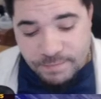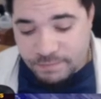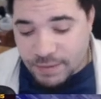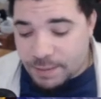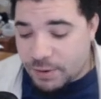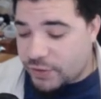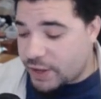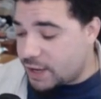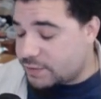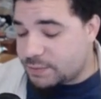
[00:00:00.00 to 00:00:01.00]
my birthday
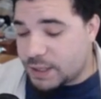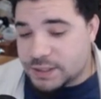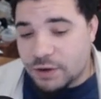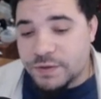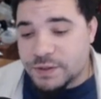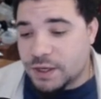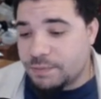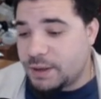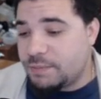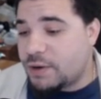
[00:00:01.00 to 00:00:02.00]
gift to myself is going to
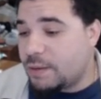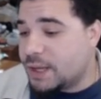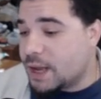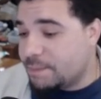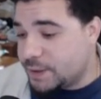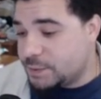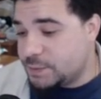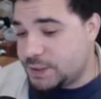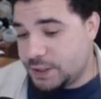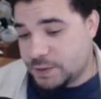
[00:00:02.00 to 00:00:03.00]
be probably
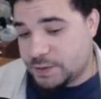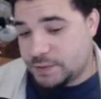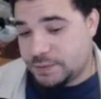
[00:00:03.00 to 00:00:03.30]
NP2CO.